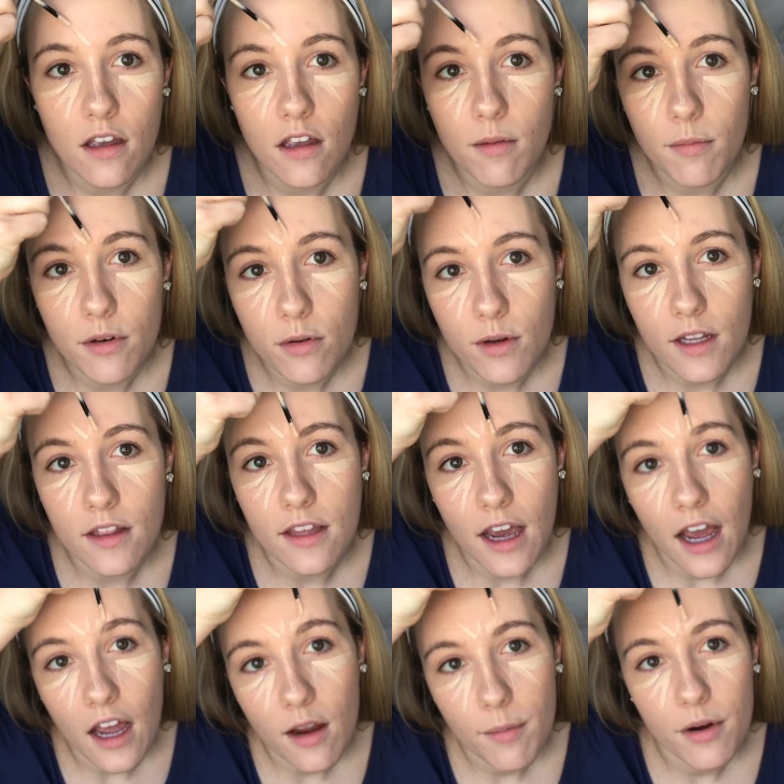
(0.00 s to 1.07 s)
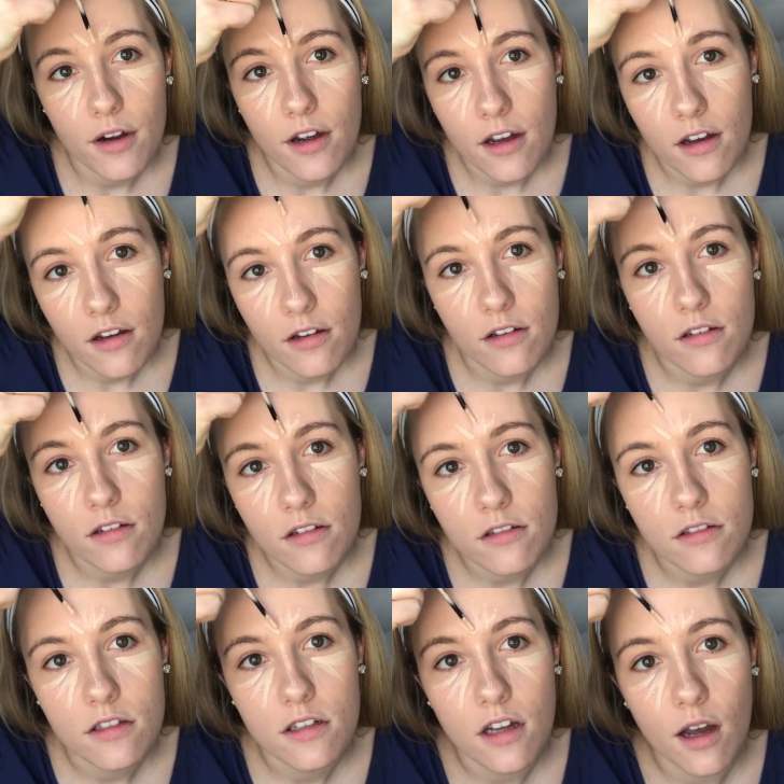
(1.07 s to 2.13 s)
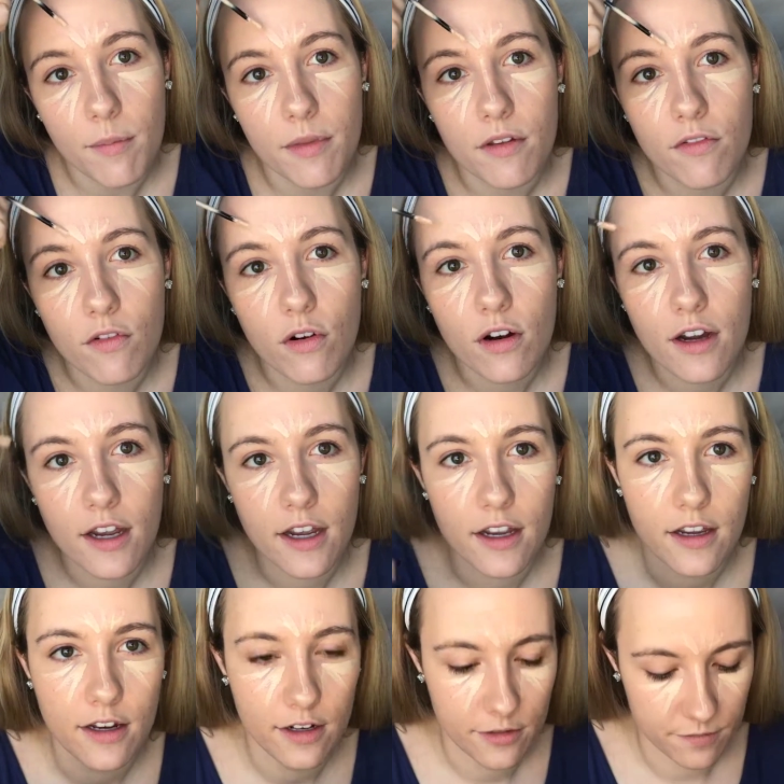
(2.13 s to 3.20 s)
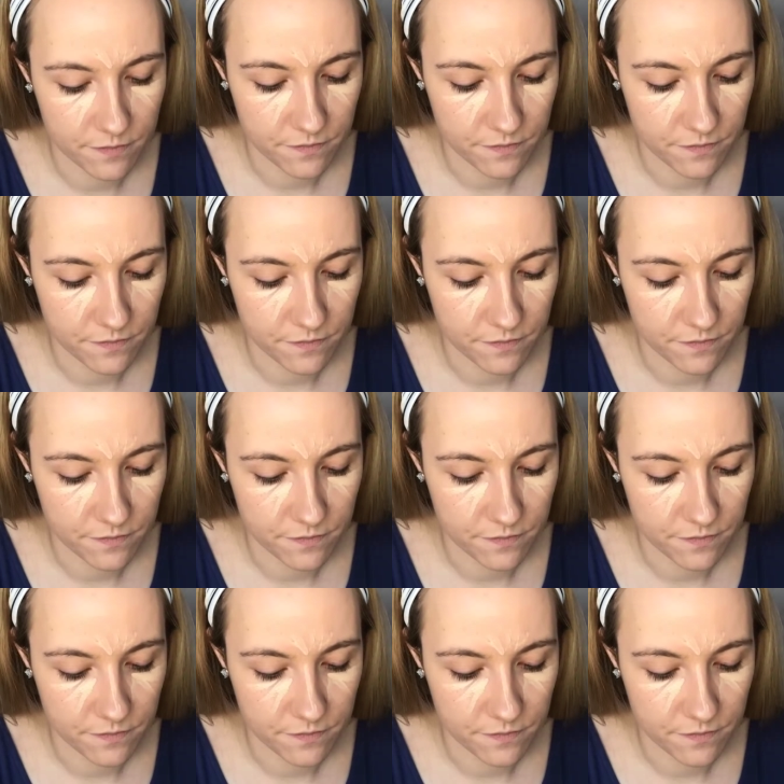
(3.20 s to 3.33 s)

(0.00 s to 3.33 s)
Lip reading: in between the eyebrows, up the forehead,